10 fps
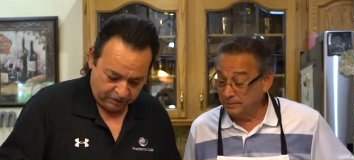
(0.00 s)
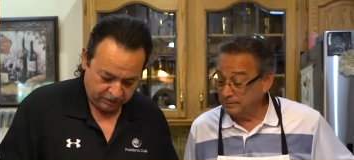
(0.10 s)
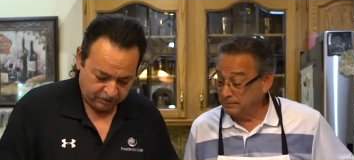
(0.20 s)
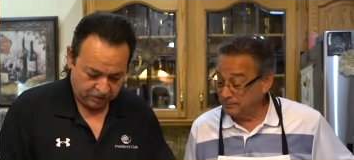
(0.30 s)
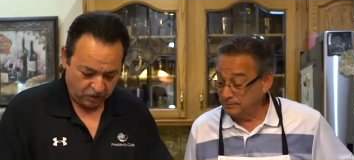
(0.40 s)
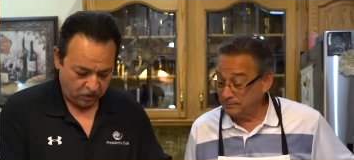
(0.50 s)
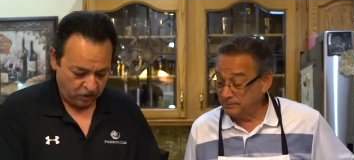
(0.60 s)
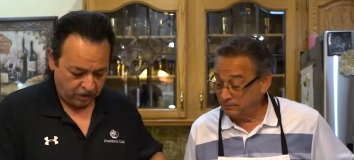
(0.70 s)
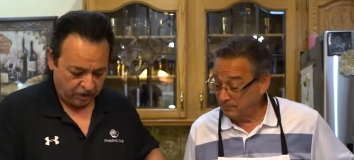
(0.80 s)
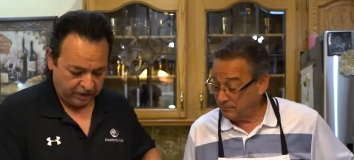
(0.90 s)

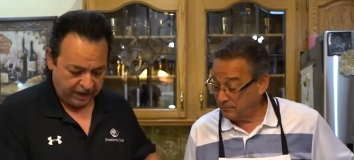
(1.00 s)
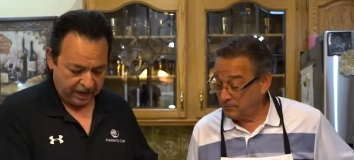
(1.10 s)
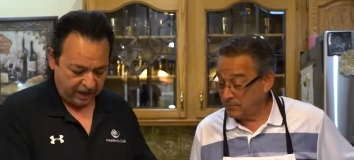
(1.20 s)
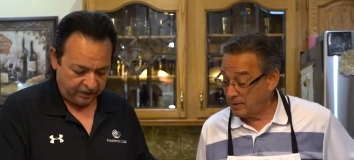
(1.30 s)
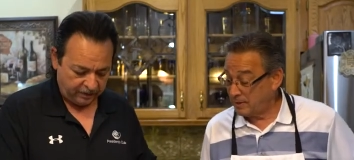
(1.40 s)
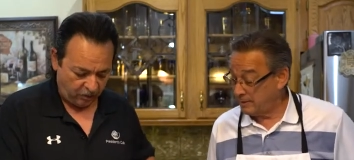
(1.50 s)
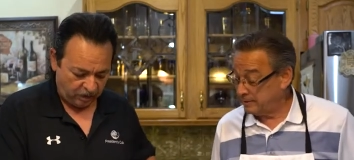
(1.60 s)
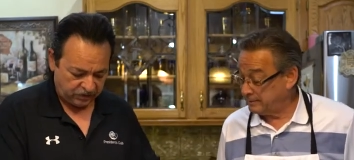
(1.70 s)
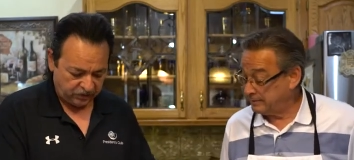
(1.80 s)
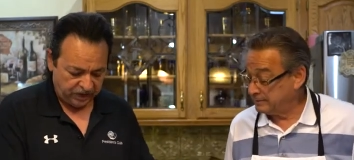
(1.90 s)
Speaker 1: So yeah,
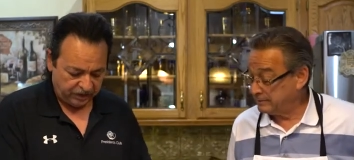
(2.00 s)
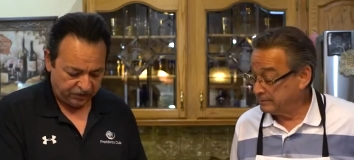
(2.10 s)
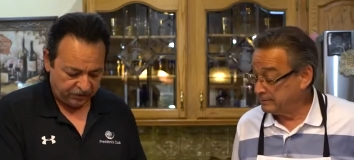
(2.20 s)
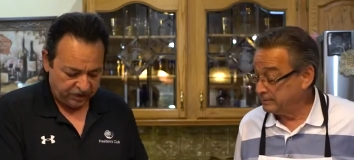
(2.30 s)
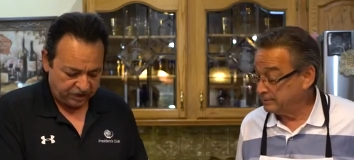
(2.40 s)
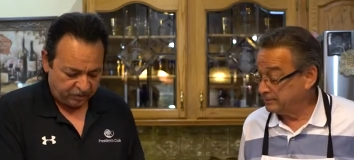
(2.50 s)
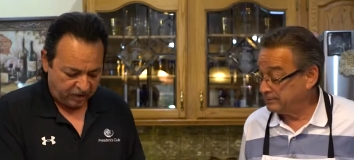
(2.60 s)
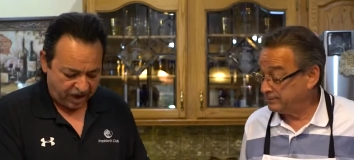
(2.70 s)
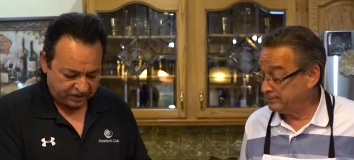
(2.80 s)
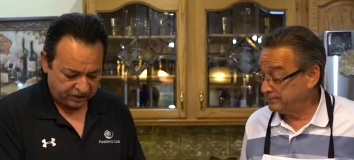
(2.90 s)
once we get through this
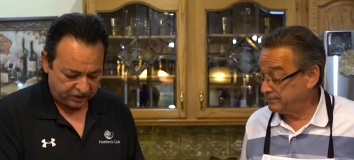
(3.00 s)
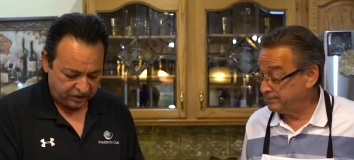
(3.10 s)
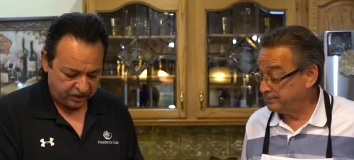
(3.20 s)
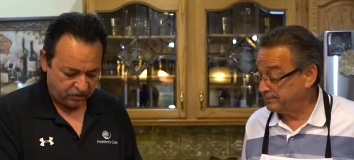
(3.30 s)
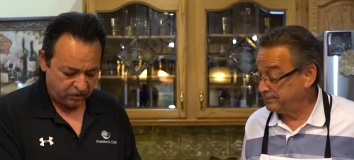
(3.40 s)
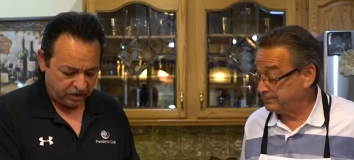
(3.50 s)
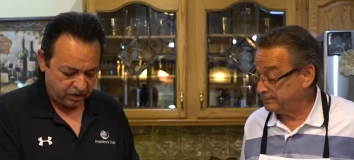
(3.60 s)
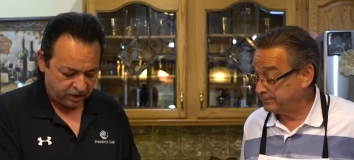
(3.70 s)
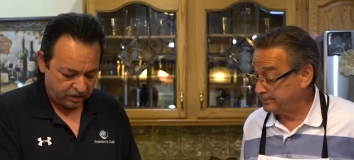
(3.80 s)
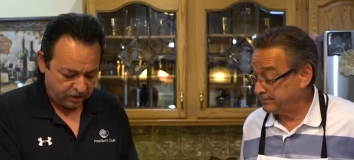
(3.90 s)
process here, we're
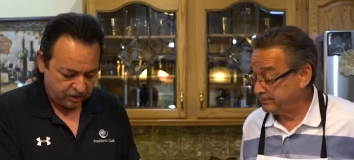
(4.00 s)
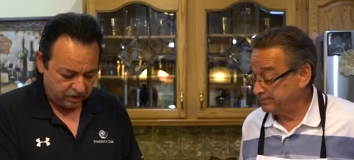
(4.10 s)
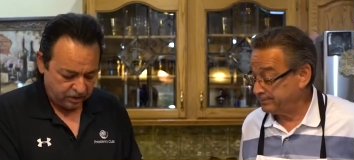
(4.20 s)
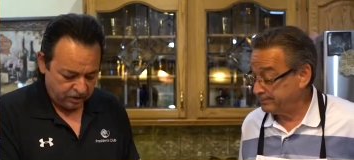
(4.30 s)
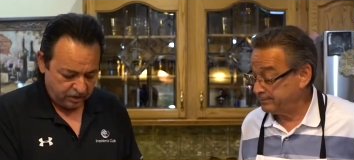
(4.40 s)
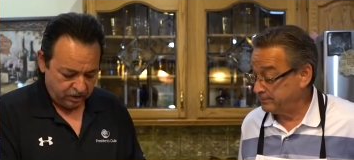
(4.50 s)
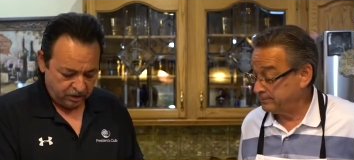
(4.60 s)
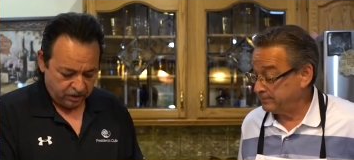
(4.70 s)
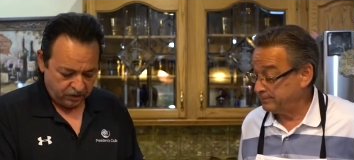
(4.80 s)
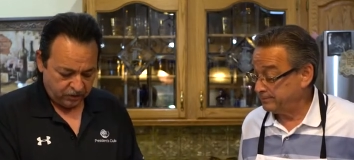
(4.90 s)
gonna
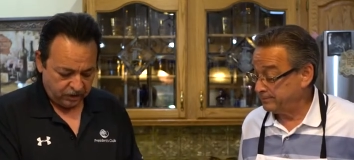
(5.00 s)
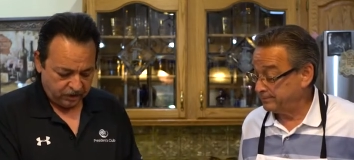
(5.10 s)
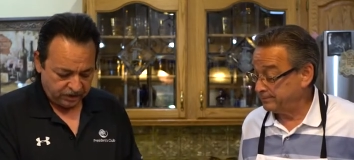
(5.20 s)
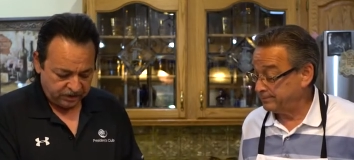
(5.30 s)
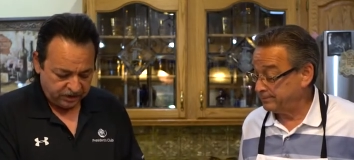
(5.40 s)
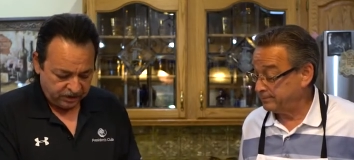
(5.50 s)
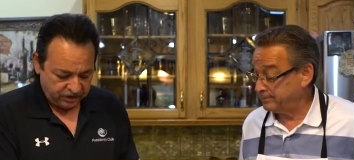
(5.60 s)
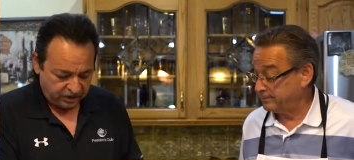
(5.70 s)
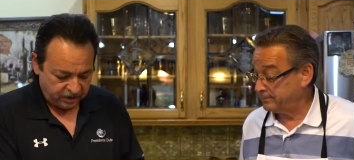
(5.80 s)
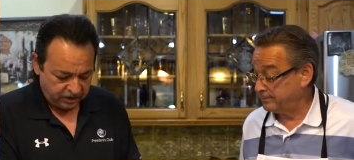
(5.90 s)
we're gonna
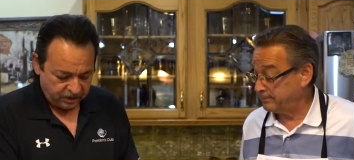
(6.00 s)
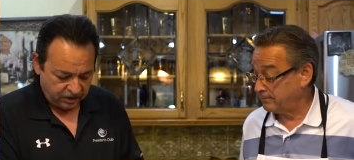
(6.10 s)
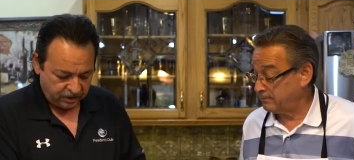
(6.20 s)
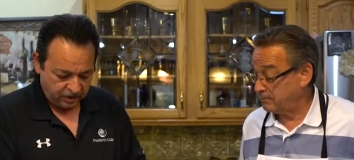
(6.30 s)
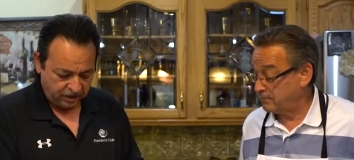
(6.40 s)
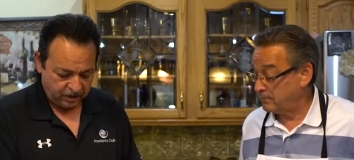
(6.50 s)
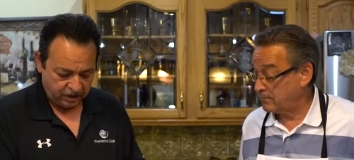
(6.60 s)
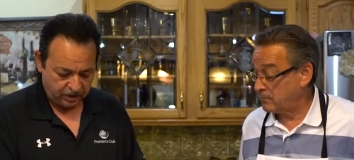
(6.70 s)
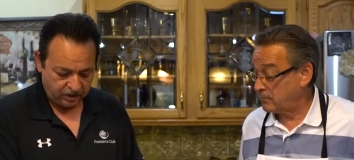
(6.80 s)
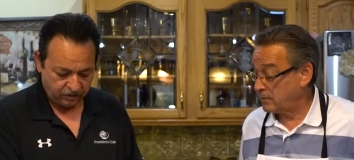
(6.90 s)
season it
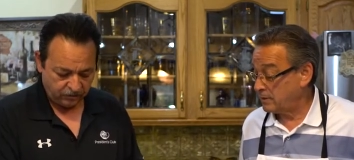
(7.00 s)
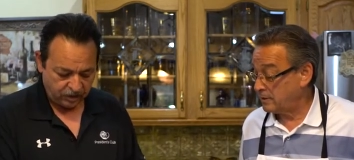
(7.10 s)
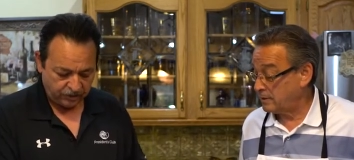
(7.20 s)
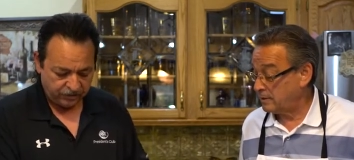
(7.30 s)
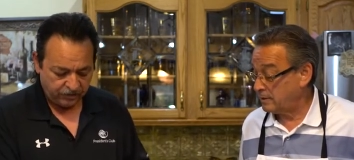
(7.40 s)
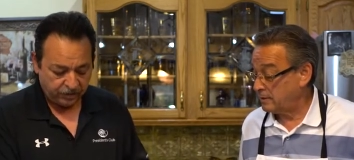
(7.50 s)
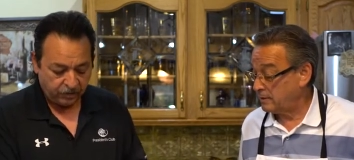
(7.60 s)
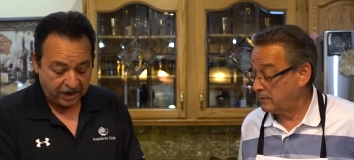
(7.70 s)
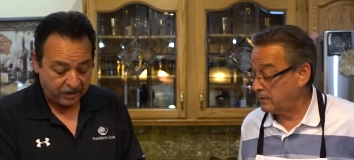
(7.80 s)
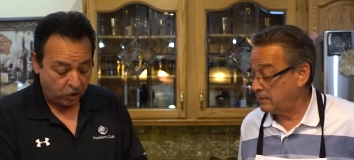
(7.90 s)
and run it through the
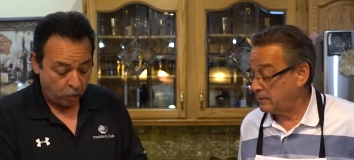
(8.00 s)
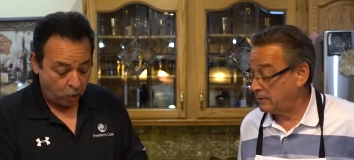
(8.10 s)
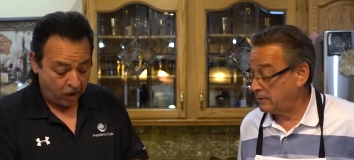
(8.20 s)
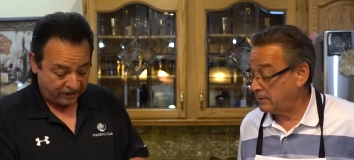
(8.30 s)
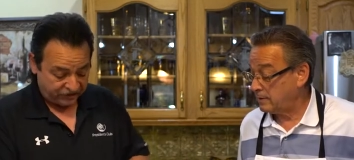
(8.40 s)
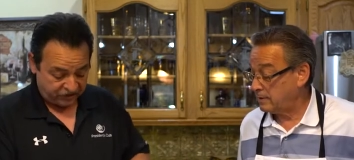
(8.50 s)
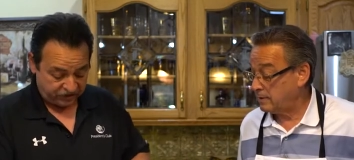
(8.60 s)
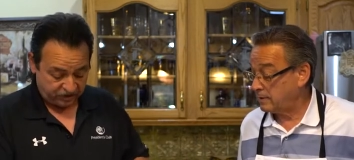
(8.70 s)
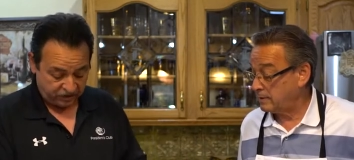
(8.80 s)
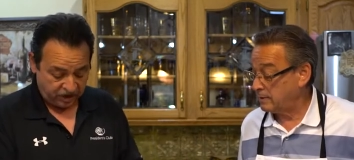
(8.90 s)
grinder
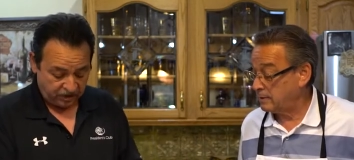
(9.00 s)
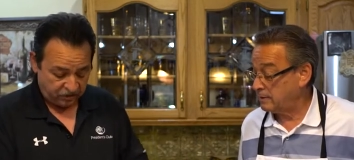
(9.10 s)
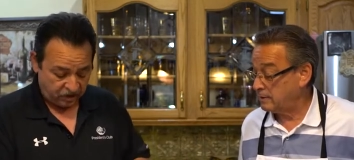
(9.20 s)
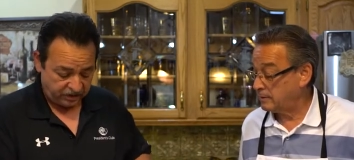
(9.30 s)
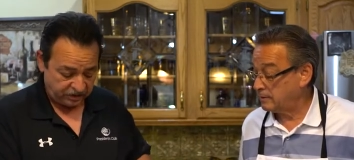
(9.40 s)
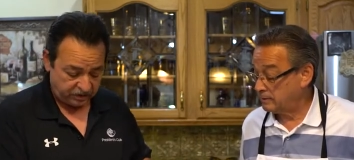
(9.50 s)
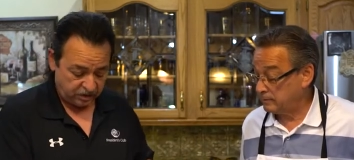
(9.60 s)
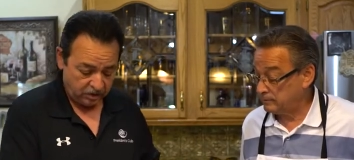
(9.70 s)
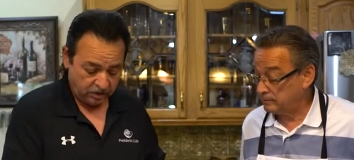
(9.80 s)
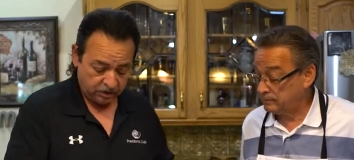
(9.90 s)
once, not twice,
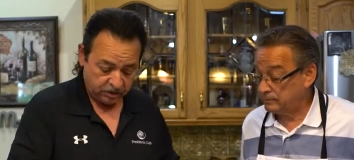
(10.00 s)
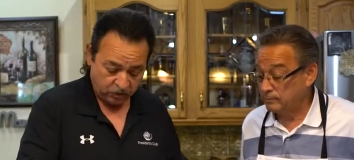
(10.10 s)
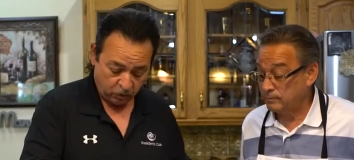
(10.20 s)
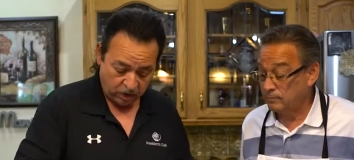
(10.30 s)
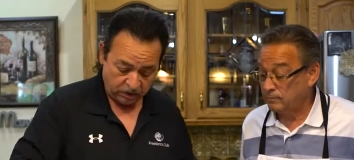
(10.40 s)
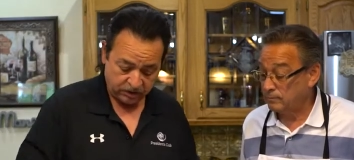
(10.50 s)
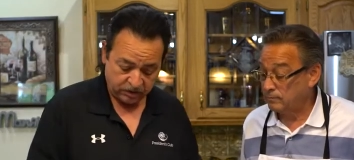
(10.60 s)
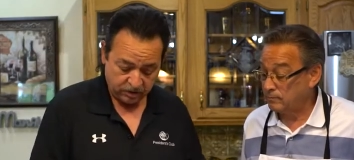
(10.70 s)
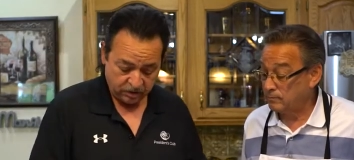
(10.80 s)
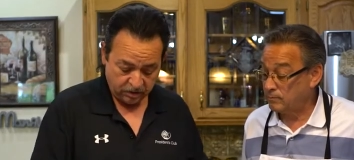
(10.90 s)
just
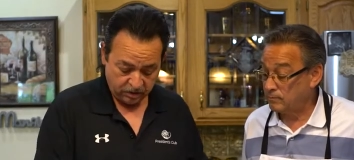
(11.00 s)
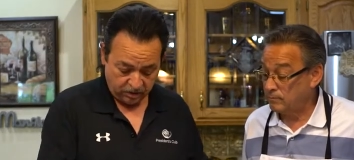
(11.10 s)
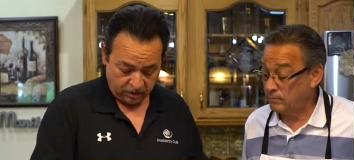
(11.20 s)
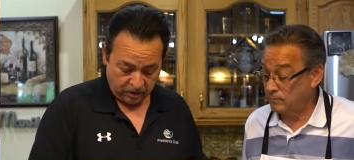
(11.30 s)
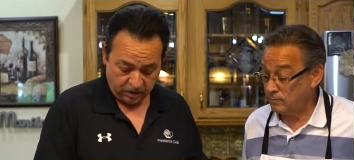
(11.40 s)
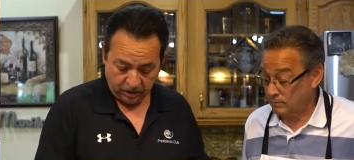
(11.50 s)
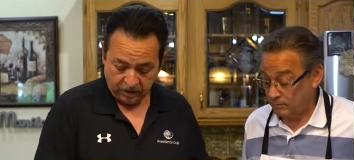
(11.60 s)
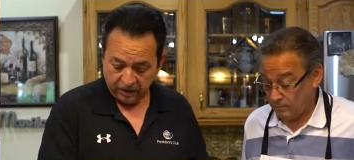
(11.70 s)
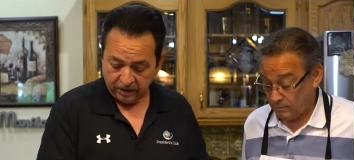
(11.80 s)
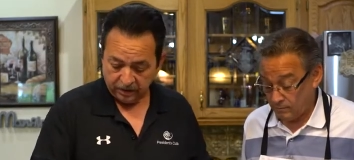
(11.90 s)
once.
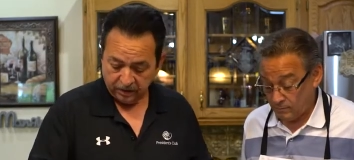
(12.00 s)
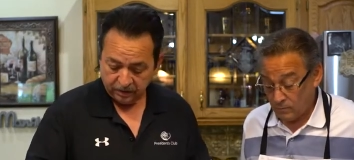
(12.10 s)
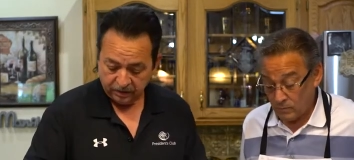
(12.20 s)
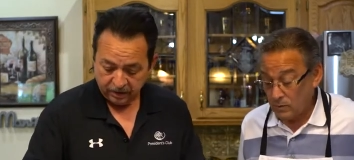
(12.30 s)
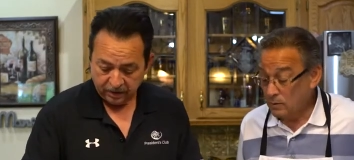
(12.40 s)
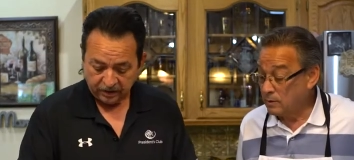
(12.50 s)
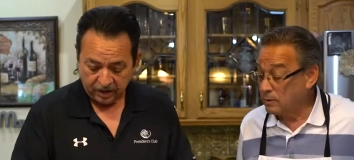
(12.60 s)
And then at